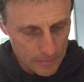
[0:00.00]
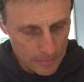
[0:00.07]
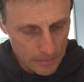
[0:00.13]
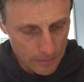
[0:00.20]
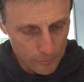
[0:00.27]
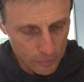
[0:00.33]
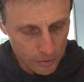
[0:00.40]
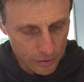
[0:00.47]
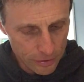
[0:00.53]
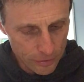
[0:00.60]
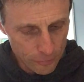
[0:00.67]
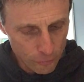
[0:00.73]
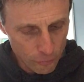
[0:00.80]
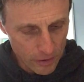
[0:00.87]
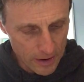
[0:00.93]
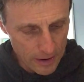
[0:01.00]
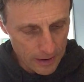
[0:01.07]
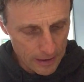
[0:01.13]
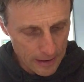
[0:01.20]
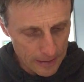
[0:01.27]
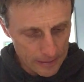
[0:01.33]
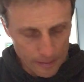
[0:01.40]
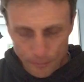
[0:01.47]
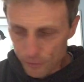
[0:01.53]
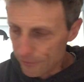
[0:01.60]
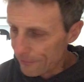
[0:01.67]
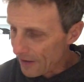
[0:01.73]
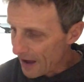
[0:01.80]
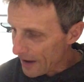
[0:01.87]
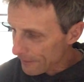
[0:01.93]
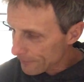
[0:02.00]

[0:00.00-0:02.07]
number 3, and number 5.